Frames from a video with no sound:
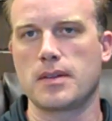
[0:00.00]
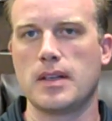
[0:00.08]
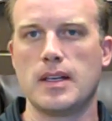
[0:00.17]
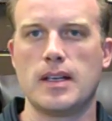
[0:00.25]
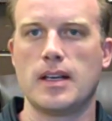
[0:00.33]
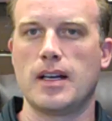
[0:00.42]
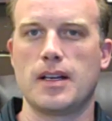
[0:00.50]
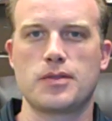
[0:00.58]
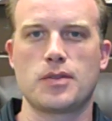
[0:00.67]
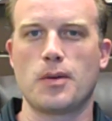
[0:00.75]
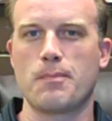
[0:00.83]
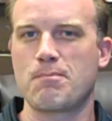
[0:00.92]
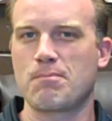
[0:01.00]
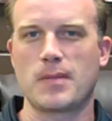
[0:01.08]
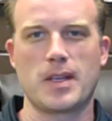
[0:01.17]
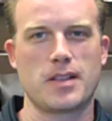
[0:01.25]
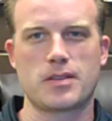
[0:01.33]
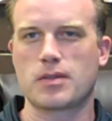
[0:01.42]
And so
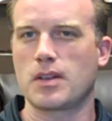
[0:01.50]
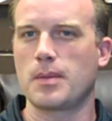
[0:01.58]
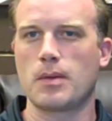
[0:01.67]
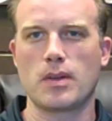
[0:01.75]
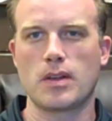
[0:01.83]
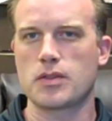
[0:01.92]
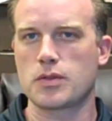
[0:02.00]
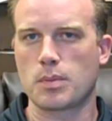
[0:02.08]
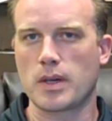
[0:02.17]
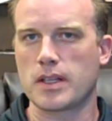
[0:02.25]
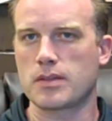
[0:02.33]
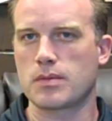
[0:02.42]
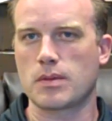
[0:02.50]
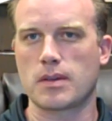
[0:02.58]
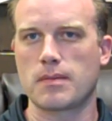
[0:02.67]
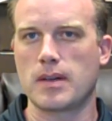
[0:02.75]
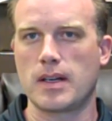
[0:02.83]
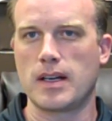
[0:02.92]
it's going to be one of those springs
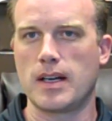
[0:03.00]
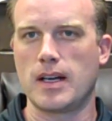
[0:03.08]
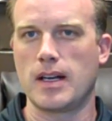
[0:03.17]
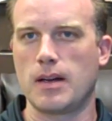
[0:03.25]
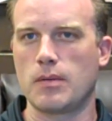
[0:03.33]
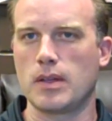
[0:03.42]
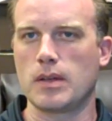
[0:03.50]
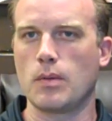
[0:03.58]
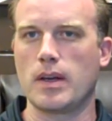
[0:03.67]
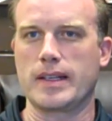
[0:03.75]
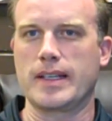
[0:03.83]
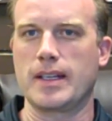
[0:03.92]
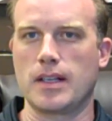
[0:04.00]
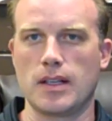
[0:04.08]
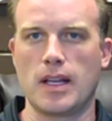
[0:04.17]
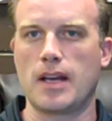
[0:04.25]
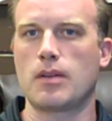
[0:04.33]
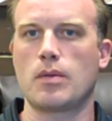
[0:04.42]
where I really want to get a
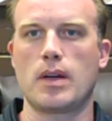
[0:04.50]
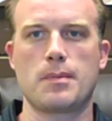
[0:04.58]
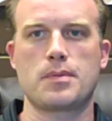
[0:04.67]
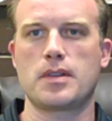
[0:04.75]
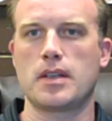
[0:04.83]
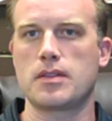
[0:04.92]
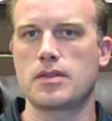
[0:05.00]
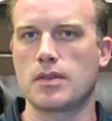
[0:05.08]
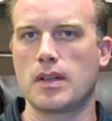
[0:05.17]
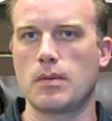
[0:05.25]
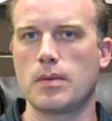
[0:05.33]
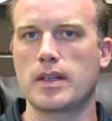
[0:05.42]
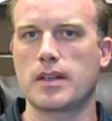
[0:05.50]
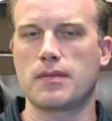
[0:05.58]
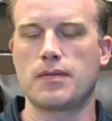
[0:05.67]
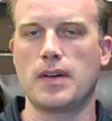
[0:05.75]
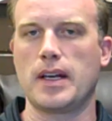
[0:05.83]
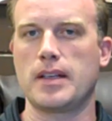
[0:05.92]
lot of reps in so that we can
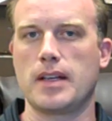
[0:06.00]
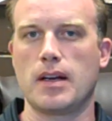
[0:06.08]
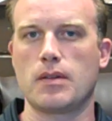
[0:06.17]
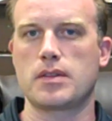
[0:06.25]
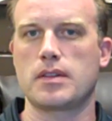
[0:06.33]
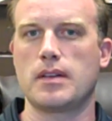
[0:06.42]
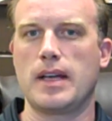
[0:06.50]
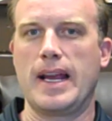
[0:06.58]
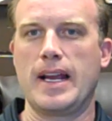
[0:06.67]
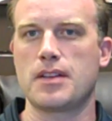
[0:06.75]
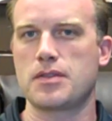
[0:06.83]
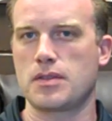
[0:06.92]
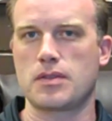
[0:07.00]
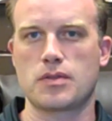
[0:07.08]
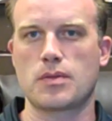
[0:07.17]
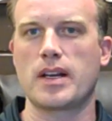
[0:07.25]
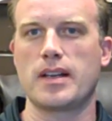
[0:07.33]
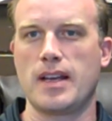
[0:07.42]
find out
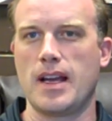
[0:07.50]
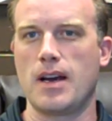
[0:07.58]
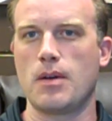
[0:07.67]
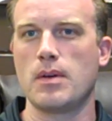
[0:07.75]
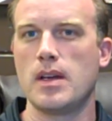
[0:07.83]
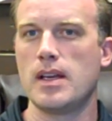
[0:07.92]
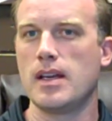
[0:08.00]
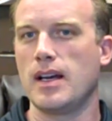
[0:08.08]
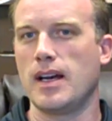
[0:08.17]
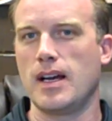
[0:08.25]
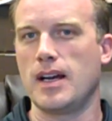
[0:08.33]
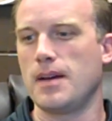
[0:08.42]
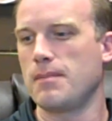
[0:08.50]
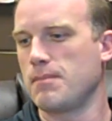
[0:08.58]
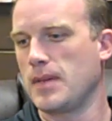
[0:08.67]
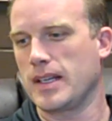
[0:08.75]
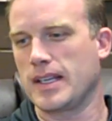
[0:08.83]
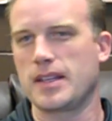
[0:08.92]
answers right now,
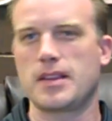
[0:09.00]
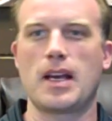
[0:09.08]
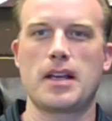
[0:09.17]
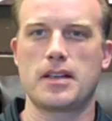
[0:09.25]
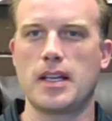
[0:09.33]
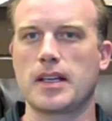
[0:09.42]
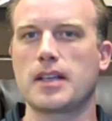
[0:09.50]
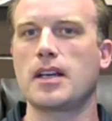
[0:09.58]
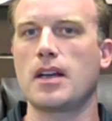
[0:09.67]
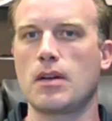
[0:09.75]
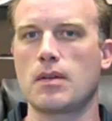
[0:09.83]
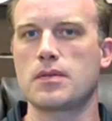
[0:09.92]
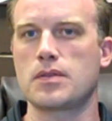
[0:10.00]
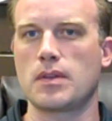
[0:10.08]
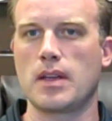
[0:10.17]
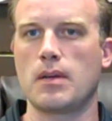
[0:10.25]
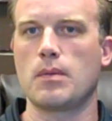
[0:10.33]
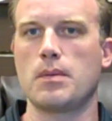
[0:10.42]
and get that taken care of, so
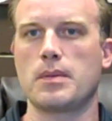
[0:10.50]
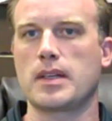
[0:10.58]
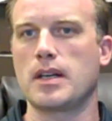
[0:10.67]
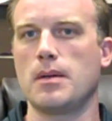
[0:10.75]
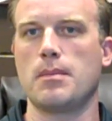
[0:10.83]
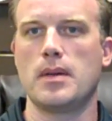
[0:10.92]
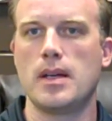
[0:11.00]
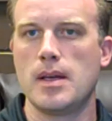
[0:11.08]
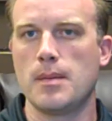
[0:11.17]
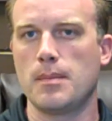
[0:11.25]
that when we come